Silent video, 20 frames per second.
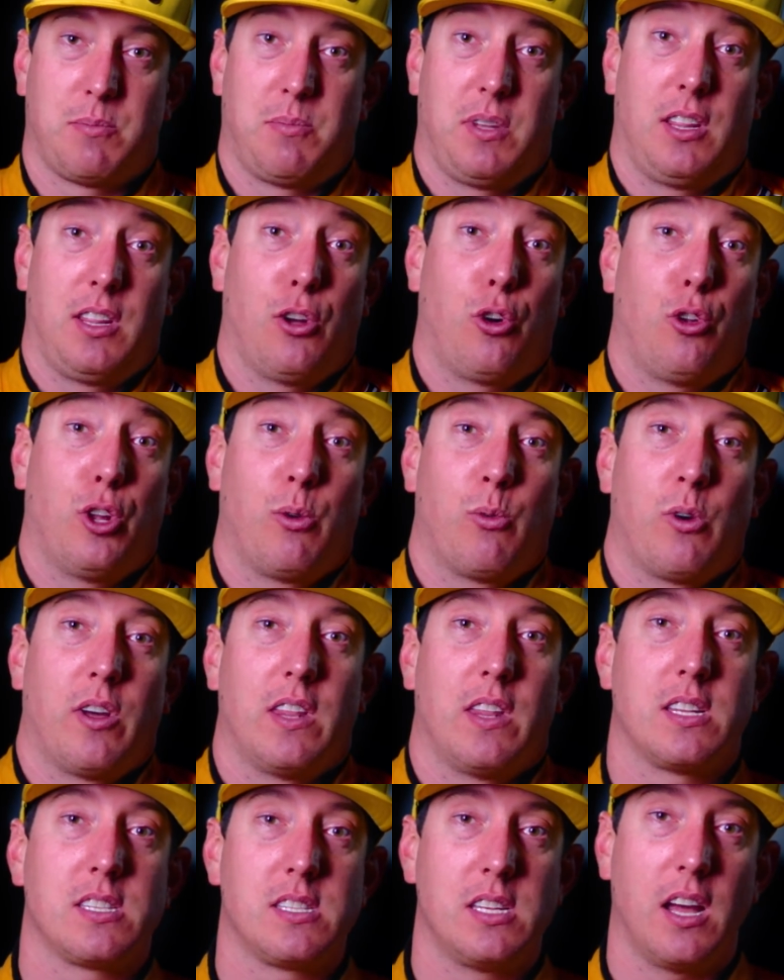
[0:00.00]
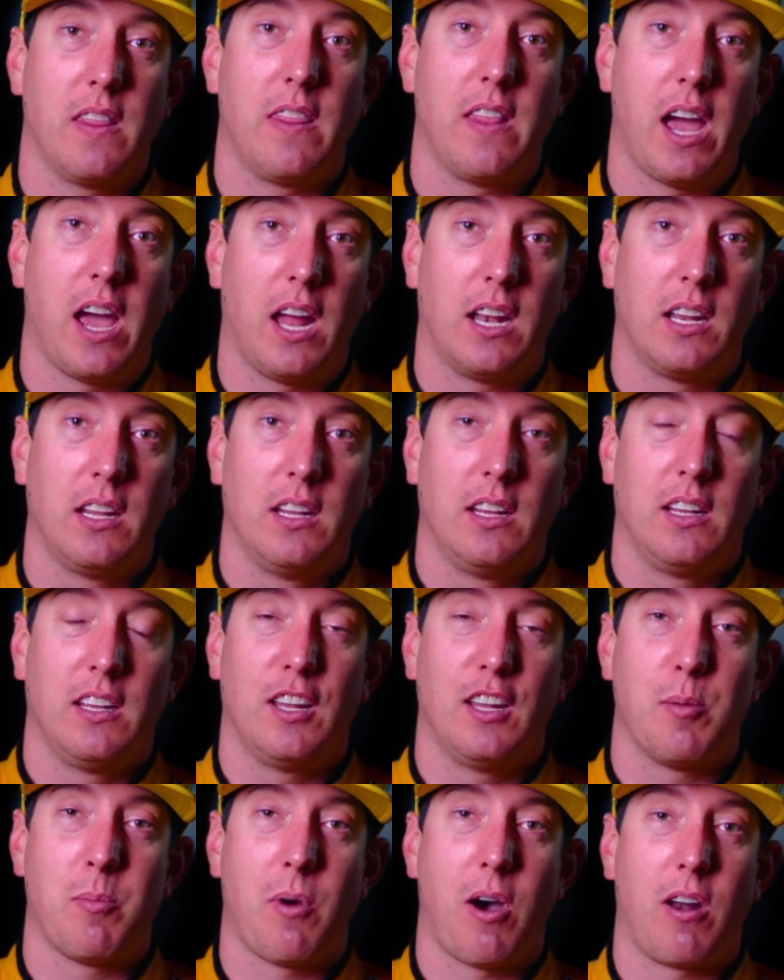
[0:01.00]
to be the only one that's done that
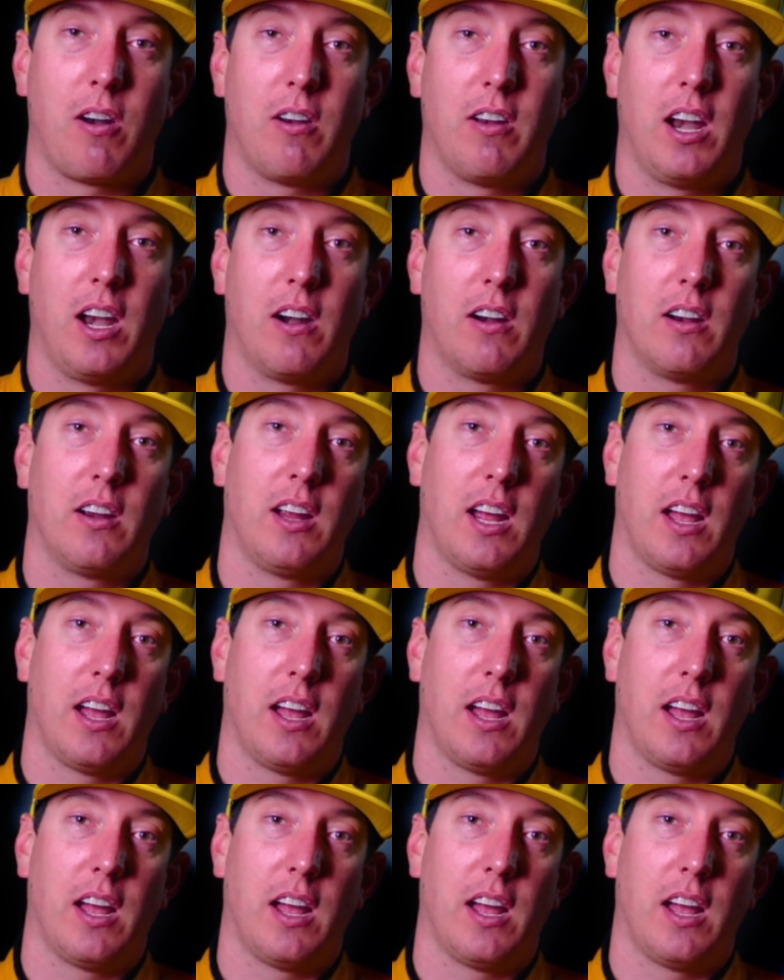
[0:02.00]
in the modern era